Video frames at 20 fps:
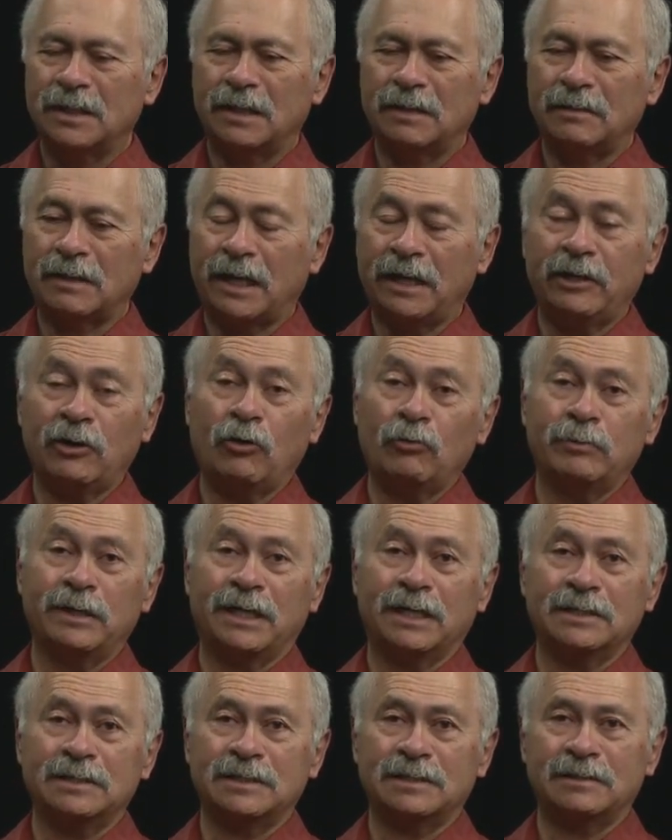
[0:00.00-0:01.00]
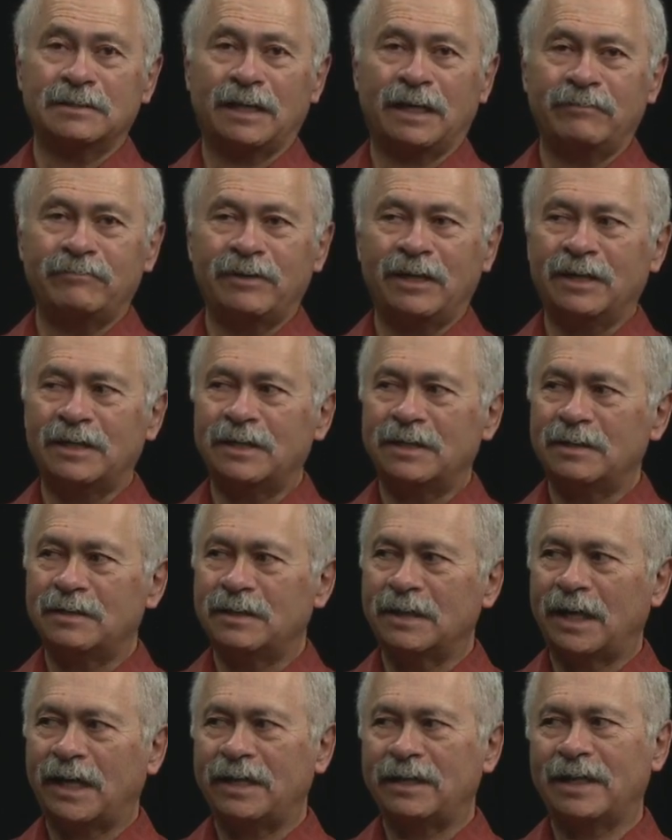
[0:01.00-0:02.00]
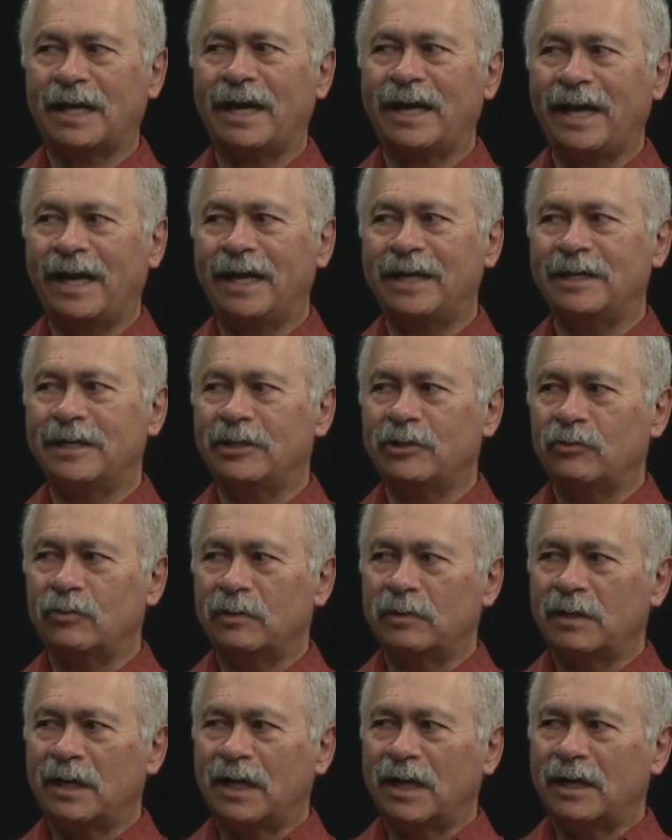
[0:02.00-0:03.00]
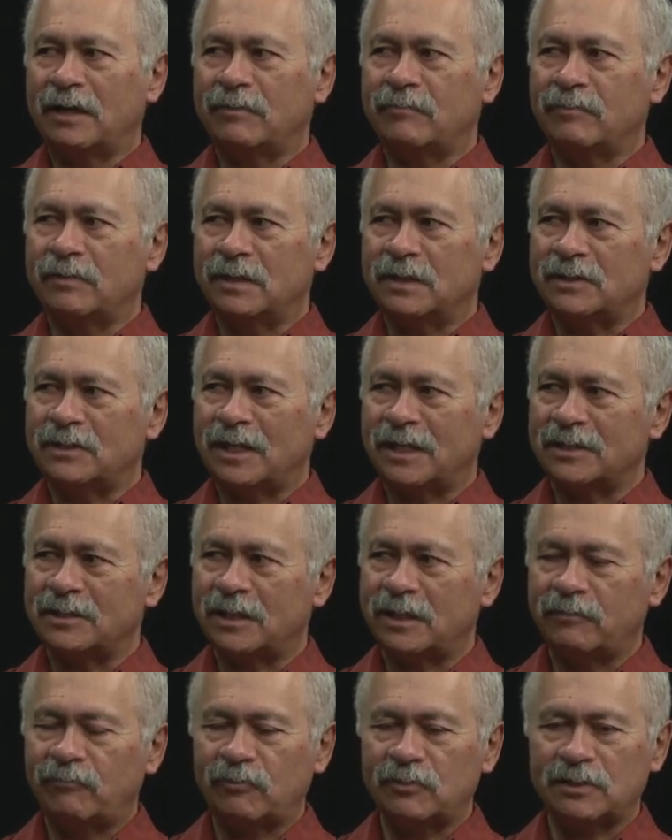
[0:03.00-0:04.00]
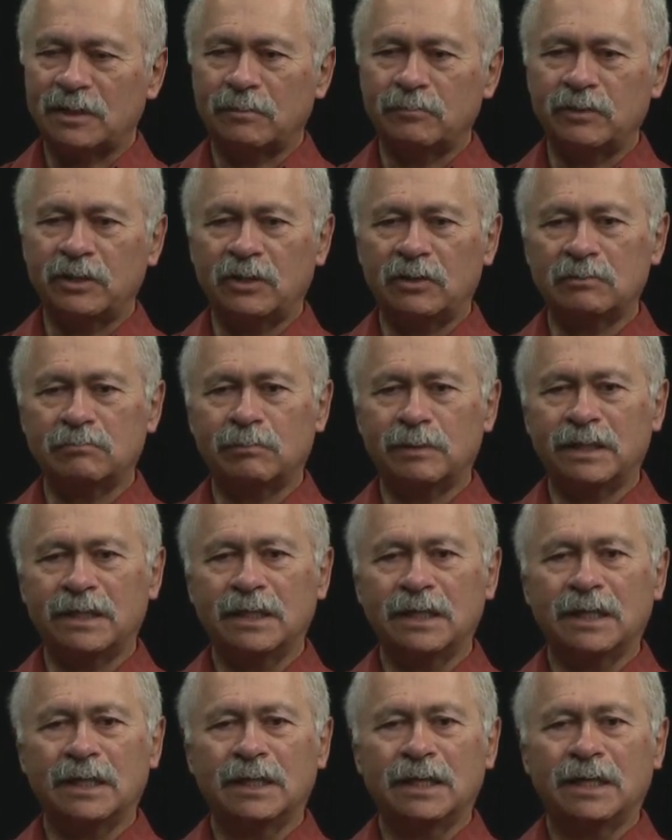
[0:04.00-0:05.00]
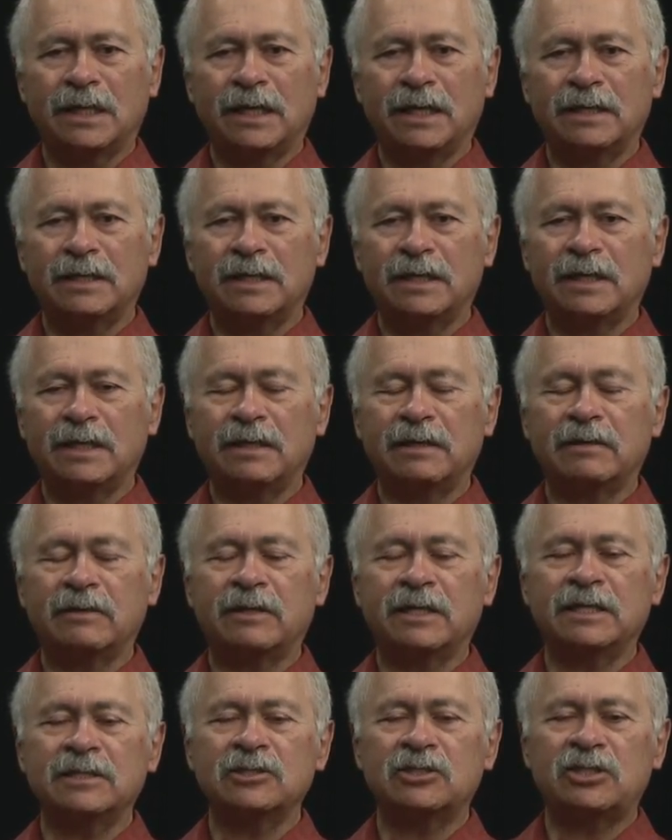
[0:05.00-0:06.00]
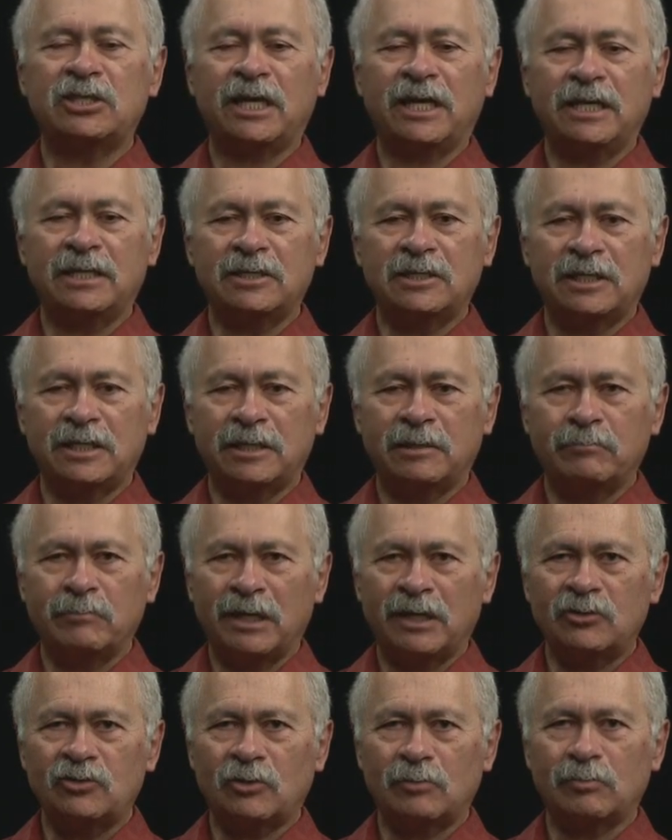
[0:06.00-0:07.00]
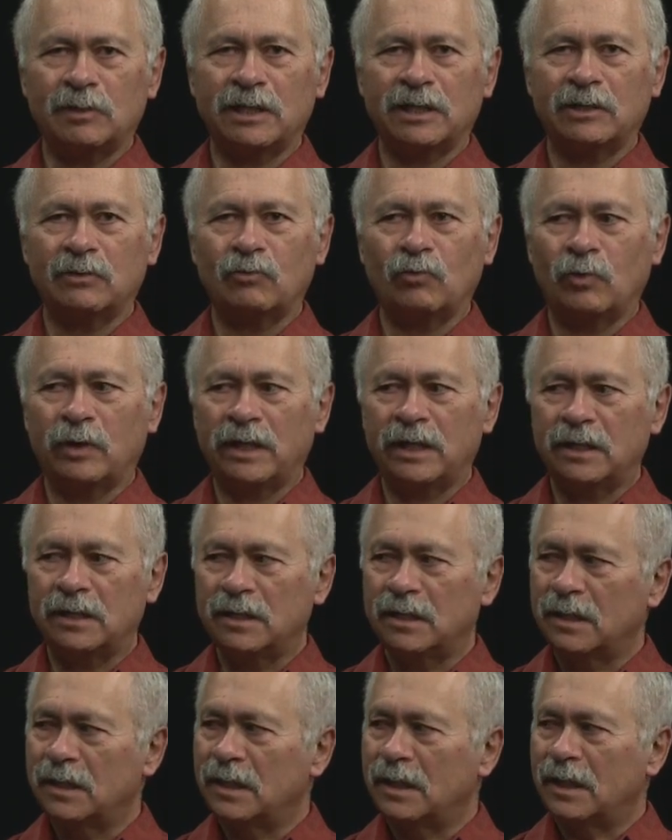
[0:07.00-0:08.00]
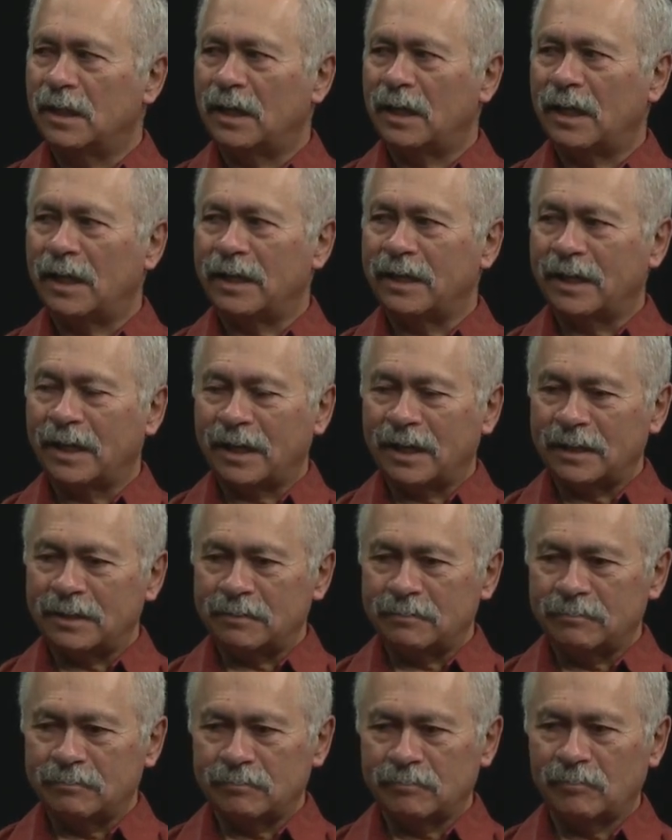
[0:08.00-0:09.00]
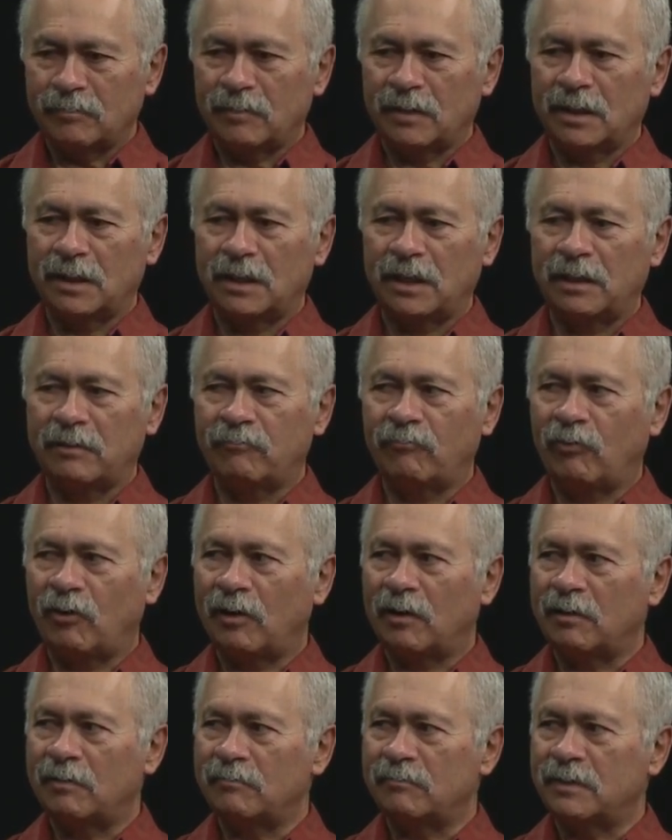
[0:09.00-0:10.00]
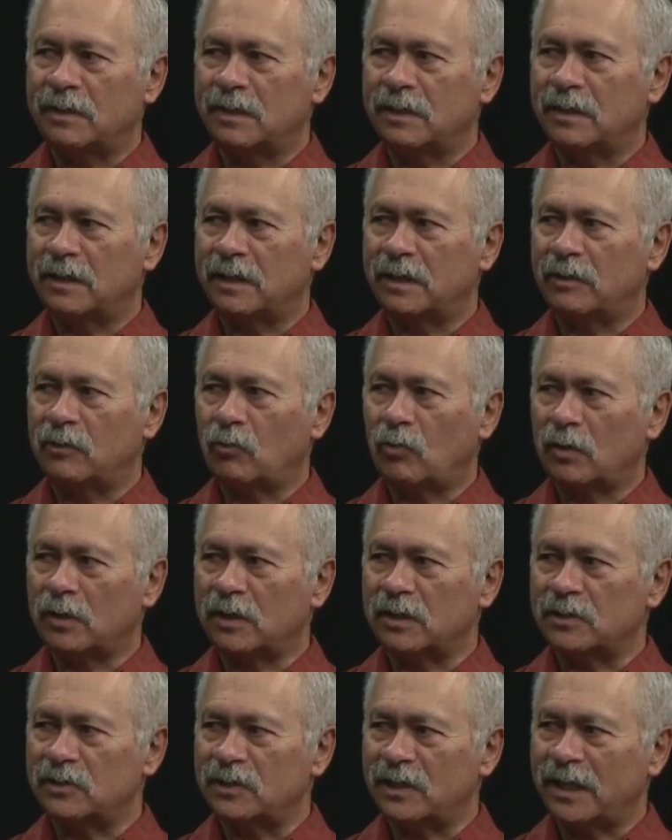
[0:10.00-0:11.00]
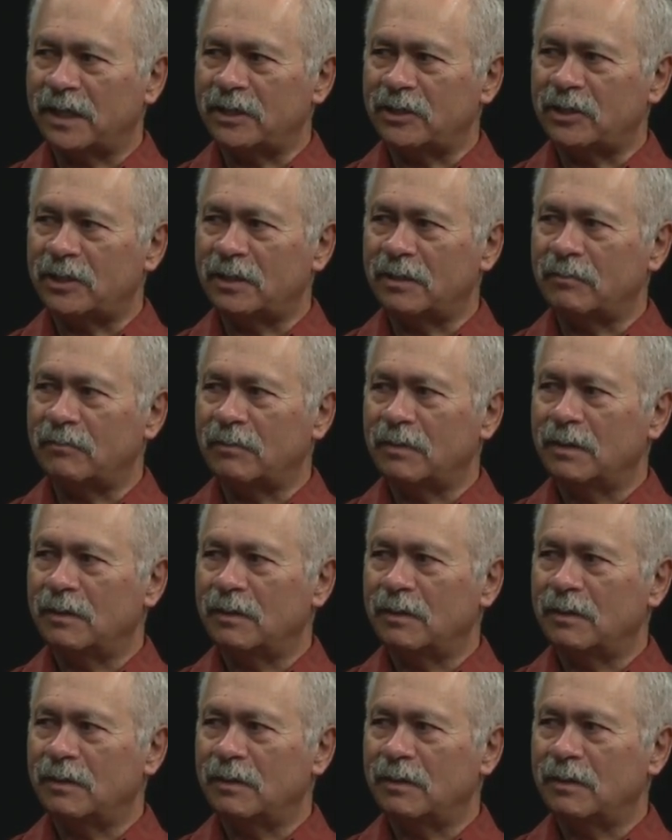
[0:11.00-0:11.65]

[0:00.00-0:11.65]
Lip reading: I know because I've done it. I had to do it out of necessity for some years, but things changed immeasurably when I got involved in an organization